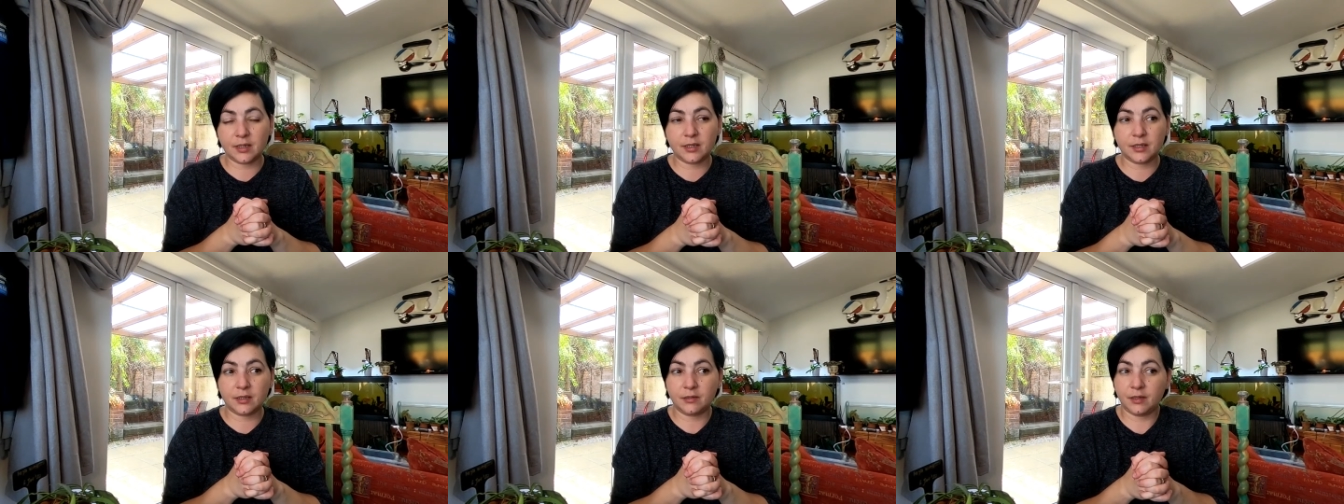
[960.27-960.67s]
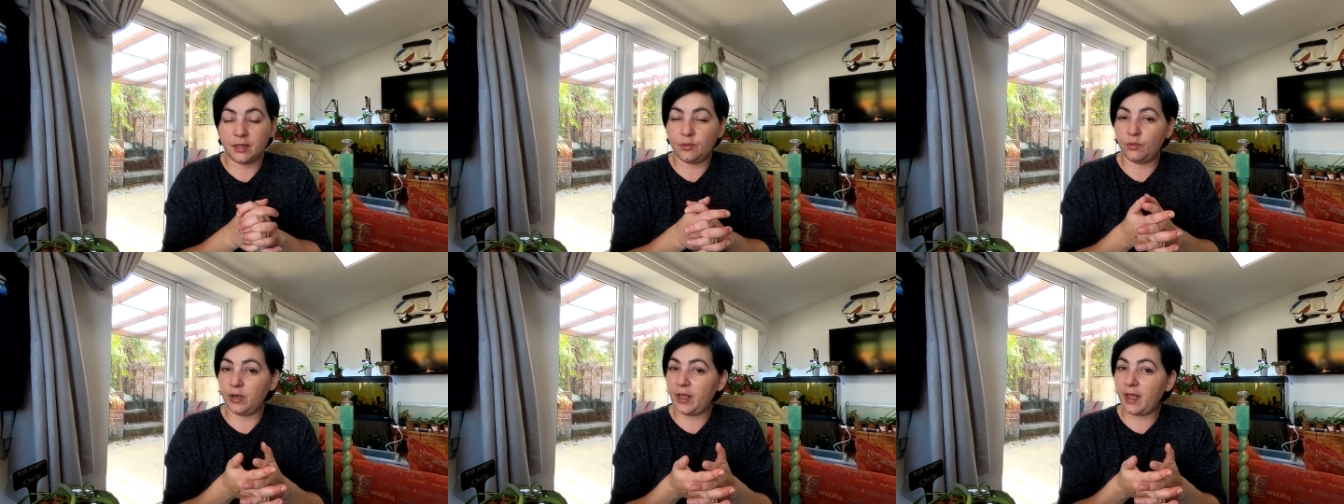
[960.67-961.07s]
is
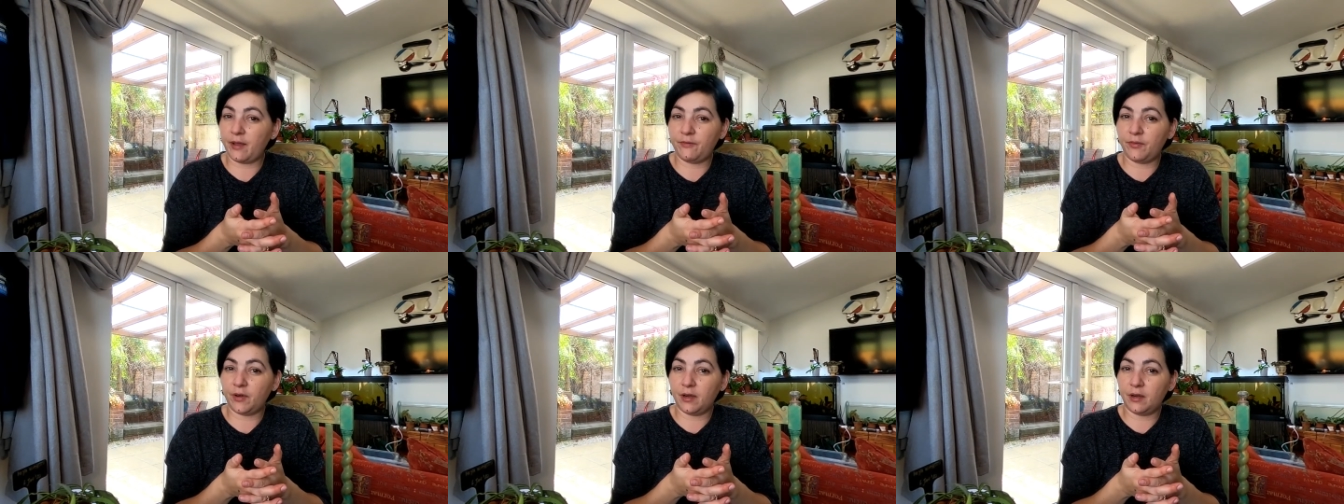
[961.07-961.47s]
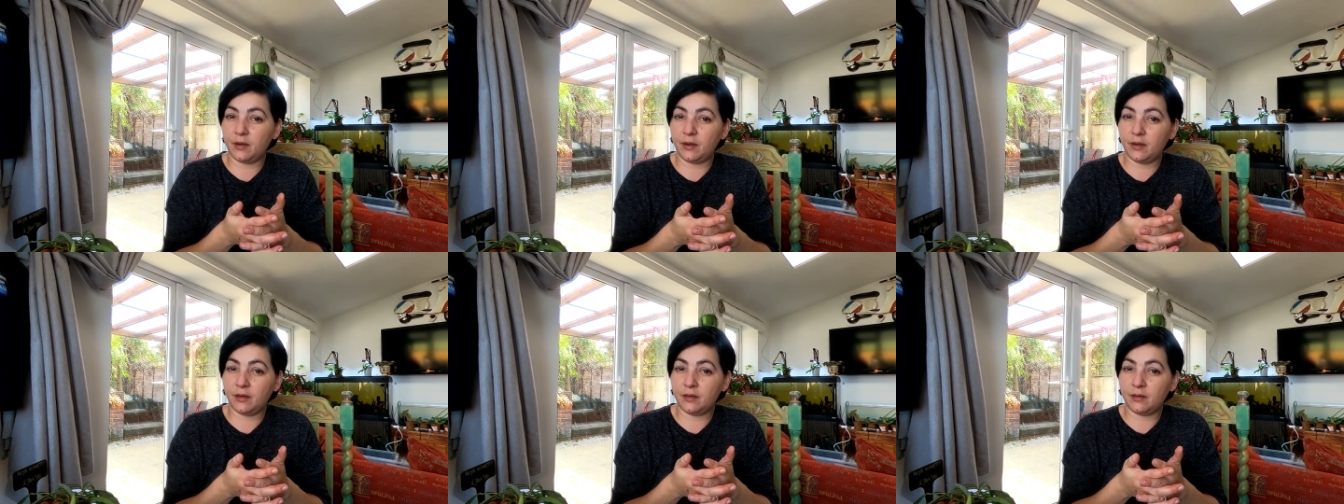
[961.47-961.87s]
he will have
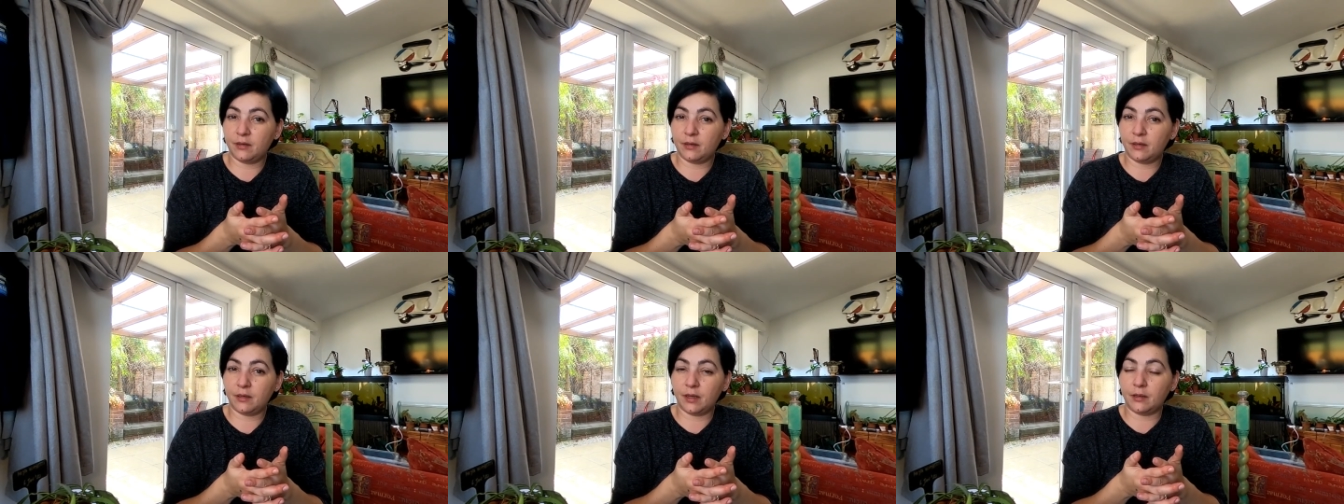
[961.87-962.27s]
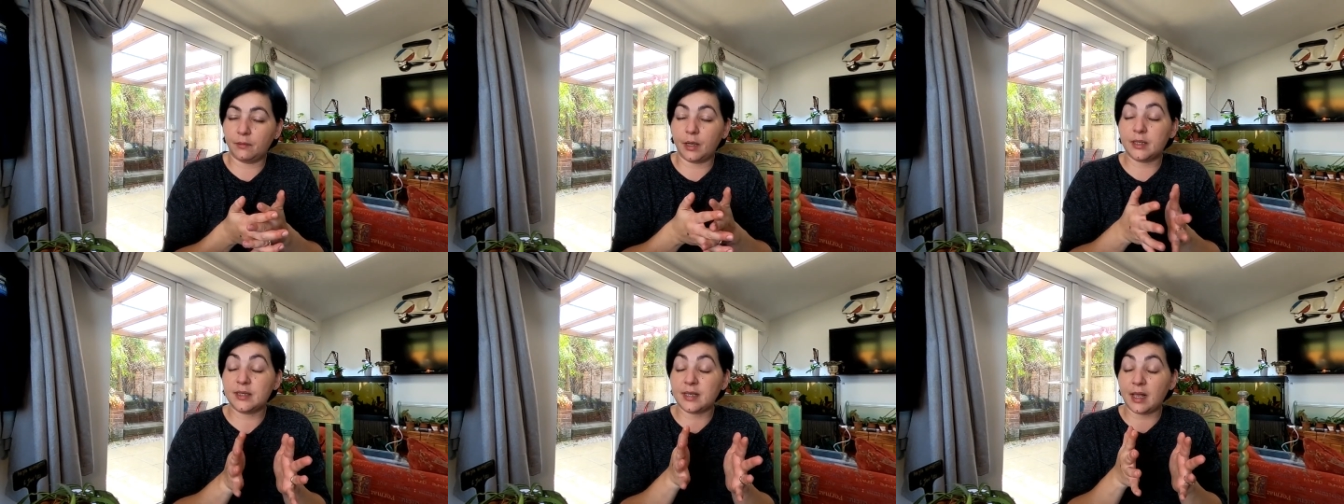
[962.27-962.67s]
a, a,
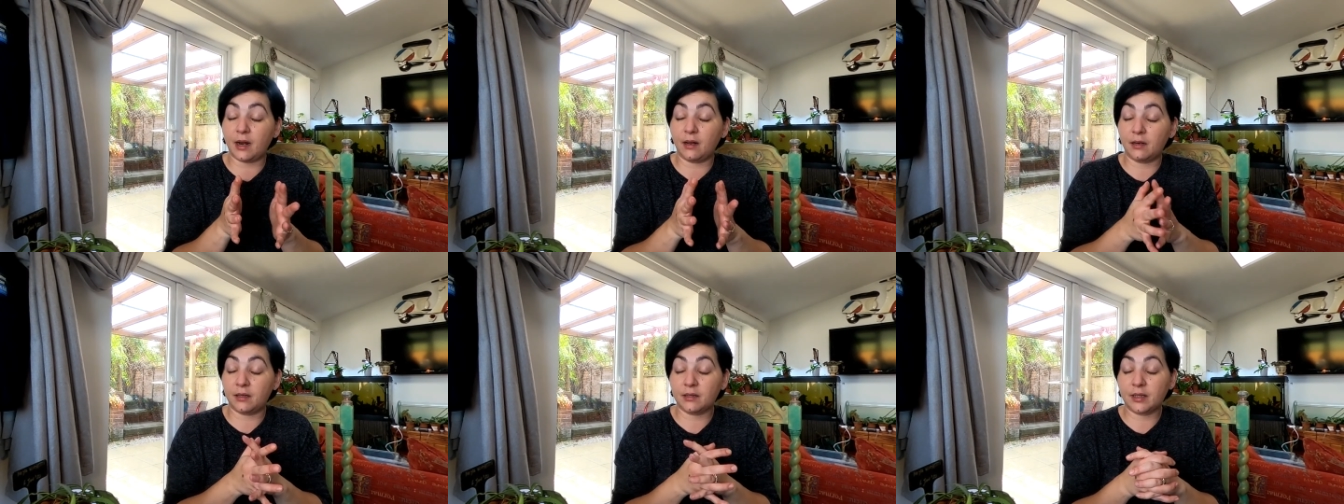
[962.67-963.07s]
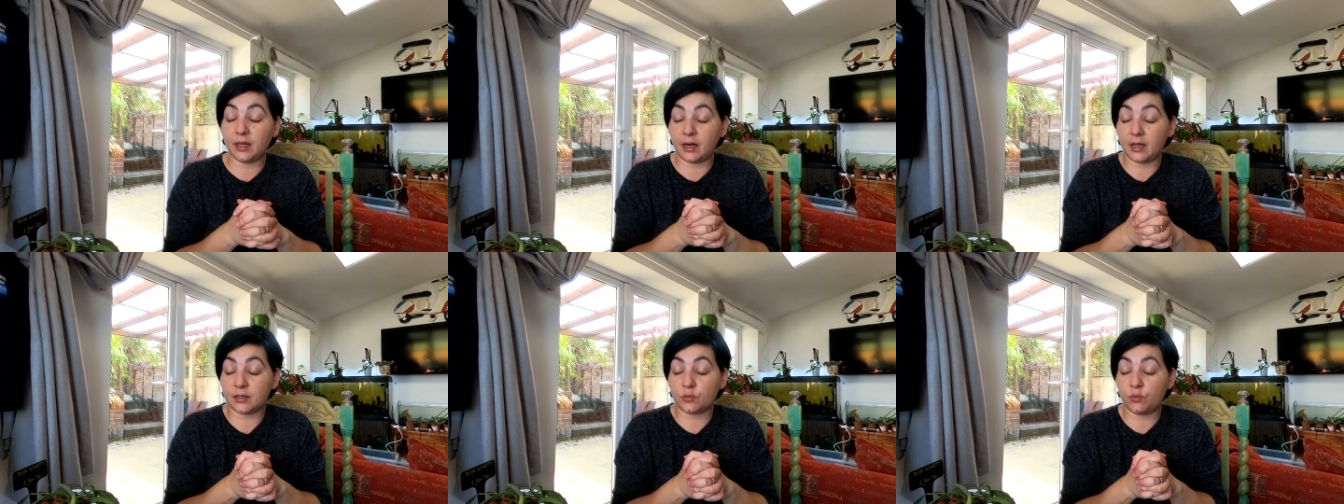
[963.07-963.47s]
a seller
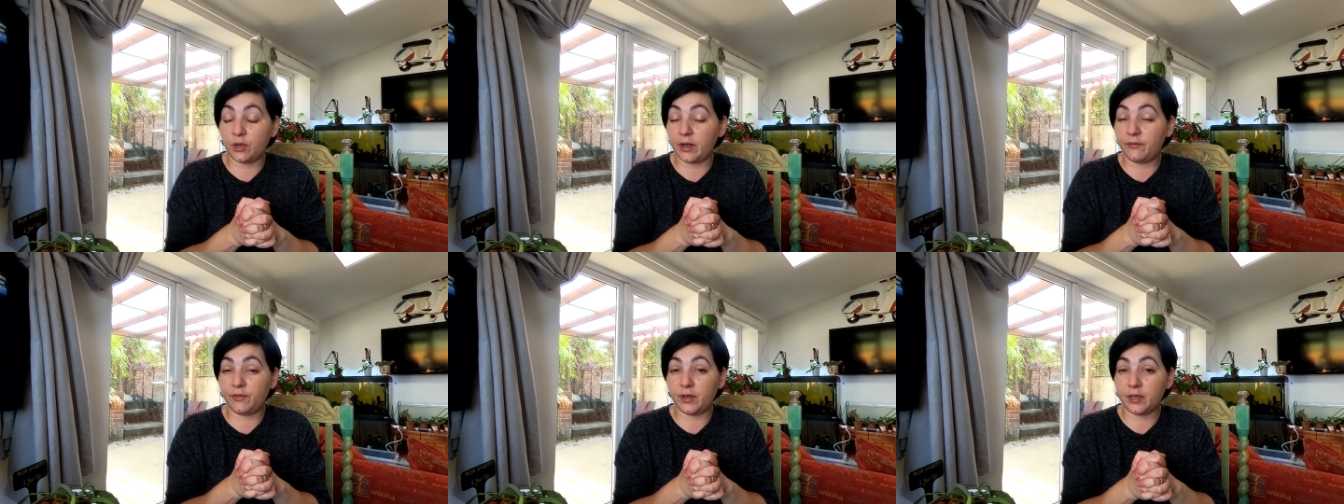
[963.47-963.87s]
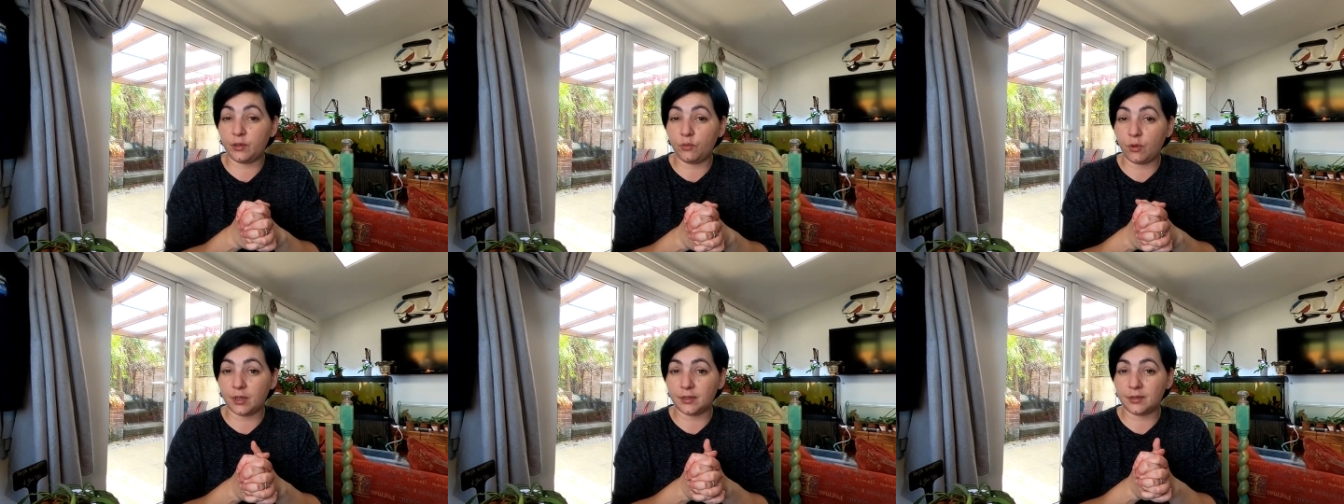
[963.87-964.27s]
can ask whatever
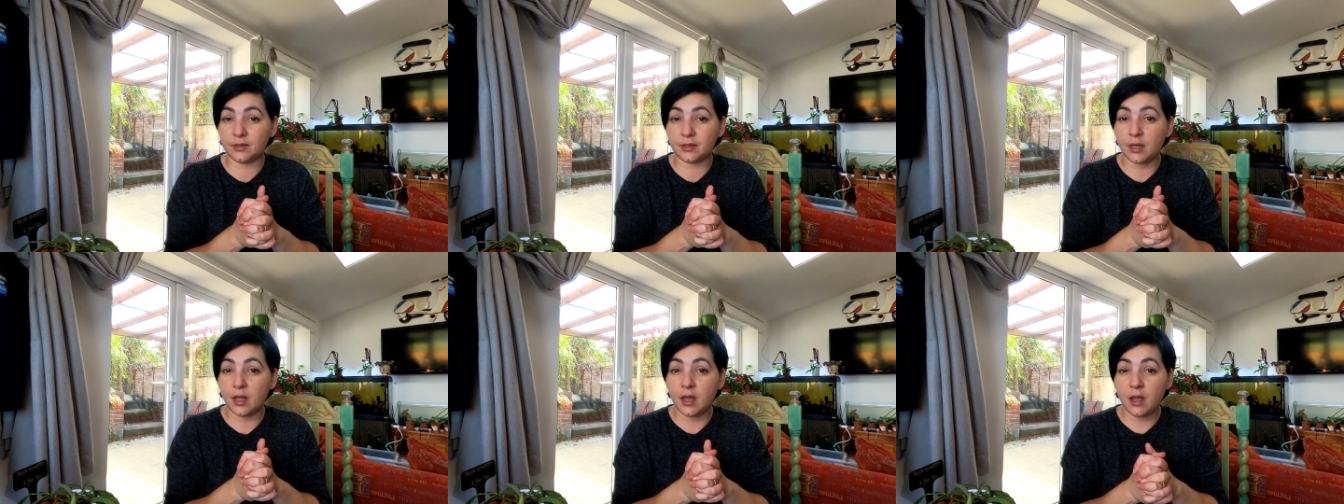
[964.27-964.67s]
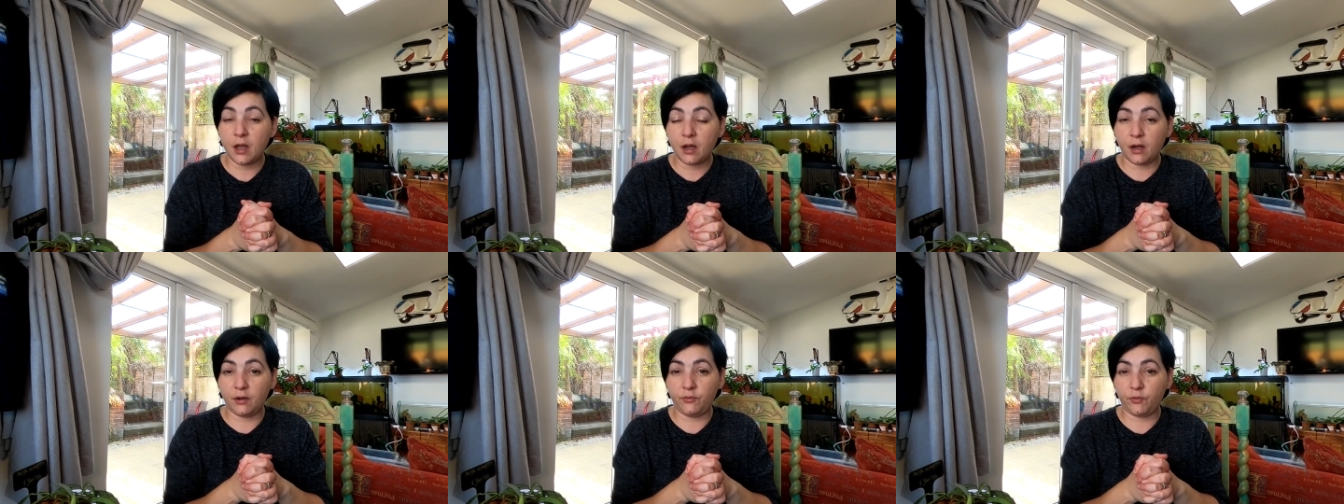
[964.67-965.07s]
he wants
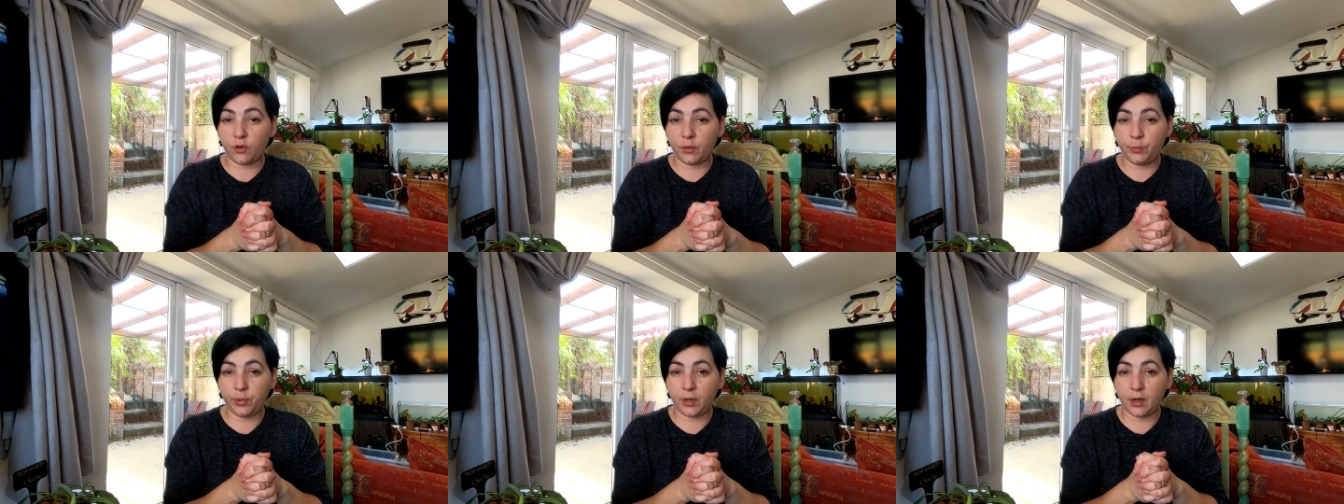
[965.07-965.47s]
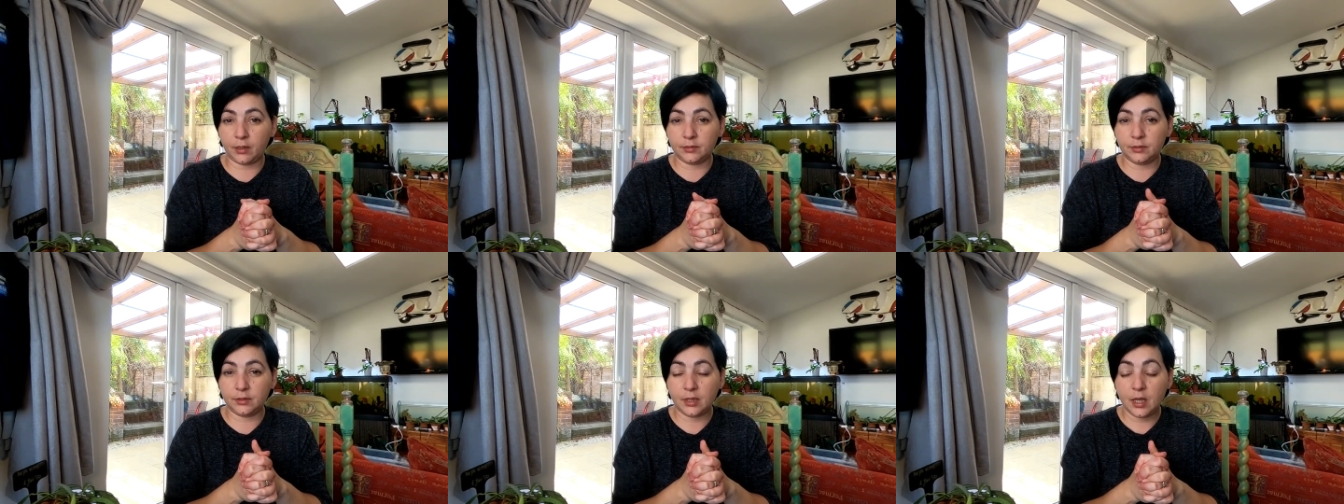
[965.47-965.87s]
uh, for a
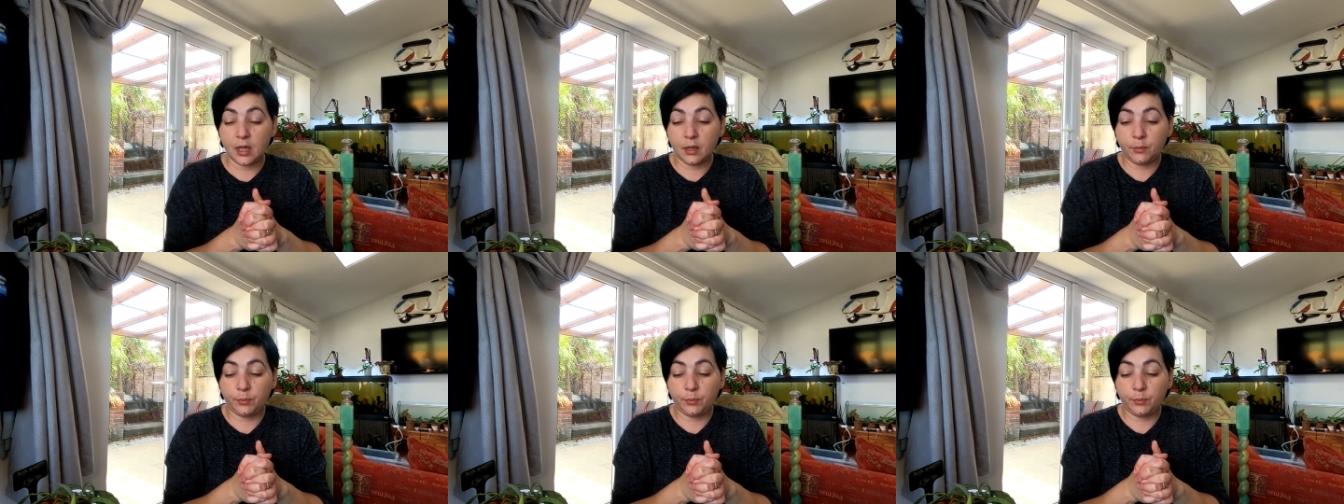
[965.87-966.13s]
plant.